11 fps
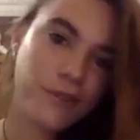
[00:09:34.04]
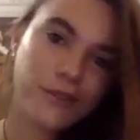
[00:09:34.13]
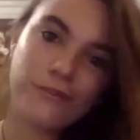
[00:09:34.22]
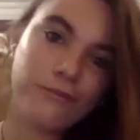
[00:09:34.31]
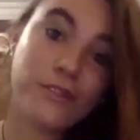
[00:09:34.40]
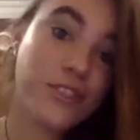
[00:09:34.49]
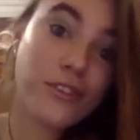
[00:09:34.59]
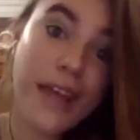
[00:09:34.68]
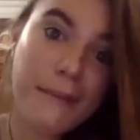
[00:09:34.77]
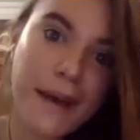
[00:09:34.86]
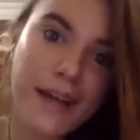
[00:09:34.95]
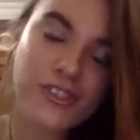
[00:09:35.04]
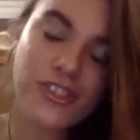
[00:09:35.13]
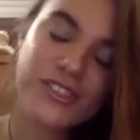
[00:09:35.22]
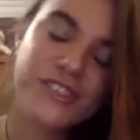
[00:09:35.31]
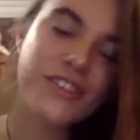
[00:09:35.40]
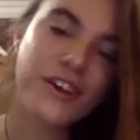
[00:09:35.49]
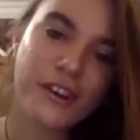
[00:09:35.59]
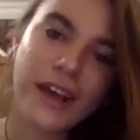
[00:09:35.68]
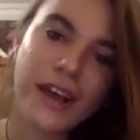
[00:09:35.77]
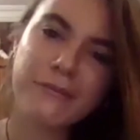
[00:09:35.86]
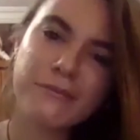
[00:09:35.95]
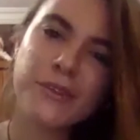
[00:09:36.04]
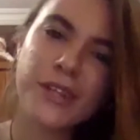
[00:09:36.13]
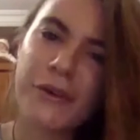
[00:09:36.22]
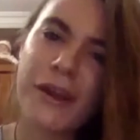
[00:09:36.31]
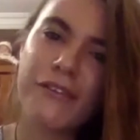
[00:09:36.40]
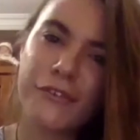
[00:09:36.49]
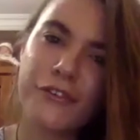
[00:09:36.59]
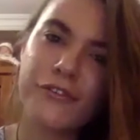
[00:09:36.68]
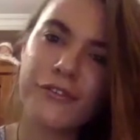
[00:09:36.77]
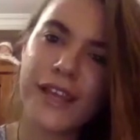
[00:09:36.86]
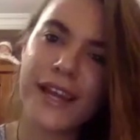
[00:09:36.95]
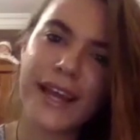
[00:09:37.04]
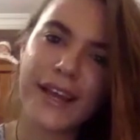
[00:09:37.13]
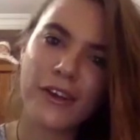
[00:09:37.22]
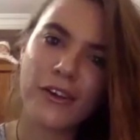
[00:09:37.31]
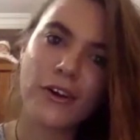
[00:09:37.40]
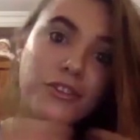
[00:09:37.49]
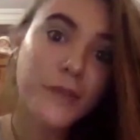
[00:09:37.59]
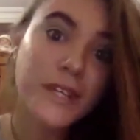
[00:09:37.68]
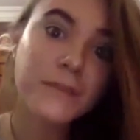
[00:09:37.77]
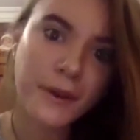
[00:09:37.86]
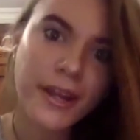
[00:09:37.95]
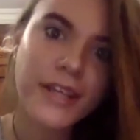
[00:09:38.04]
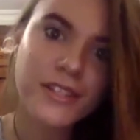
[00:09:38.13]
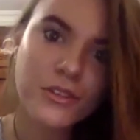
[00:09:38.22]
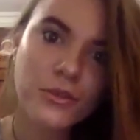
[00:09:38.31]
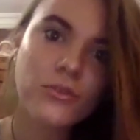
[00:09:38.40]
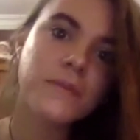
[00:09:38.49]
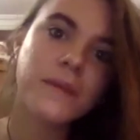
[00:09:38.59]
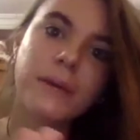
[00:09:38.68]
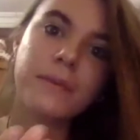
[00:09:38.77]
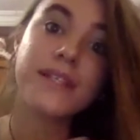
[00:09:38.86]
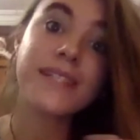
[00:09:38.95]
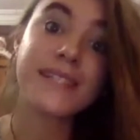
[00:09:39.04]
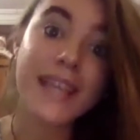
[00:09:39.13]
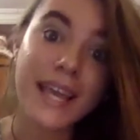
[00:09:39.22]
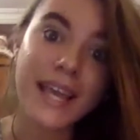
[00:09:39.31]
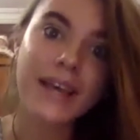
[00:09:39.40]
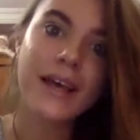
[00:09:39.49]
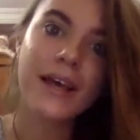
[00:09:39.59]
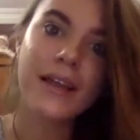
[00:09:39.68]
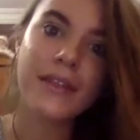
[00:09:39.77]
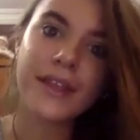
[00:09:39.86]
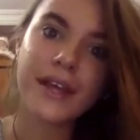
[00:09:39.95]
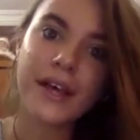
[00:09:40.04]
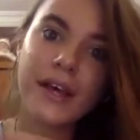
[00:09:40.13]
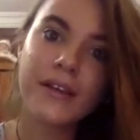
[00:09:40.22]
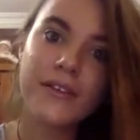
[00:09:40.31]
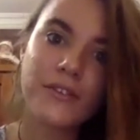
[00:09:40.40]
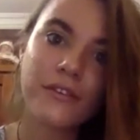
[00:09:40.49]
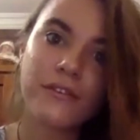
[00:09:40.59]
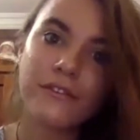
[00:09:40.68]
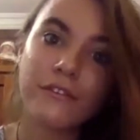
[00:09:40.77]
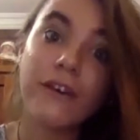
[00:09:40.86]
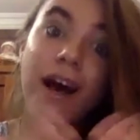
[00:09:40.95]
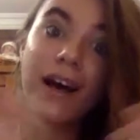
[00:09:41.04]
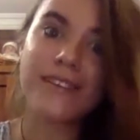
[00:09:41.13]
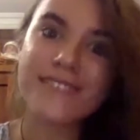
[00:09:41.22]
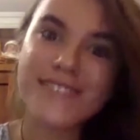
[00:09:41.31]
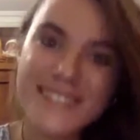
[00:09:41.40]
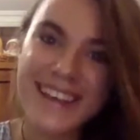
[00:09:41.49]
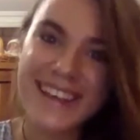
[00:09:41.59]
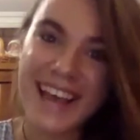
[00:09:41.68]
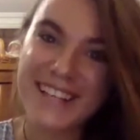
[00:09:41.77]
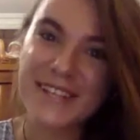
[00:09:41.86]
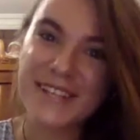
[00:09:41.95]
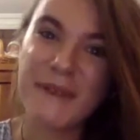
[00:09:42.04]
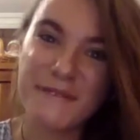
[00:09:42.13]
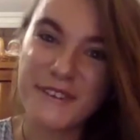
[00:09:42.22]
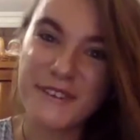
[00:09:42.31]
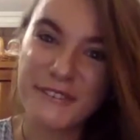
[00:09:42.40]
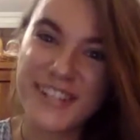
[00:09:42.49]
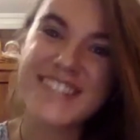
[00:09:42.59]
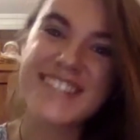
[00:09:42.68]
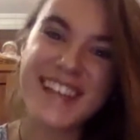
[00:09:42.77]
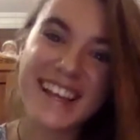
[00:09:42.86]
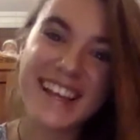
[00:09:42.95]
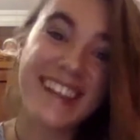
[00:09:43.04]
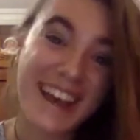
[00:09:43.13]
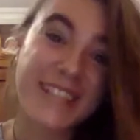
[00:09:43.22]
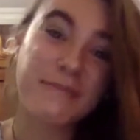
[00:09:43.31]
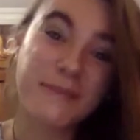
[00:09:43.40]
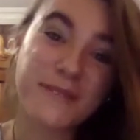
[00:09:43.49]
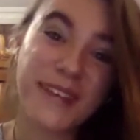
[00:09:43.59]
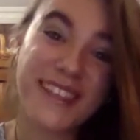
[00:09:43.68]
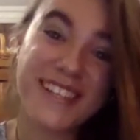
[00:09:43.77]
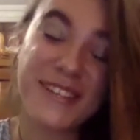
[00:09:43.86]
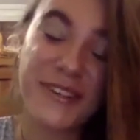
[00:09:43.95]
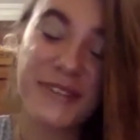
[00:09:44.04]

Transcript: pursue that passion. So I'm really grateful that I got to experience school, to be able to see the sort of vast chasm of difference that lies between the two.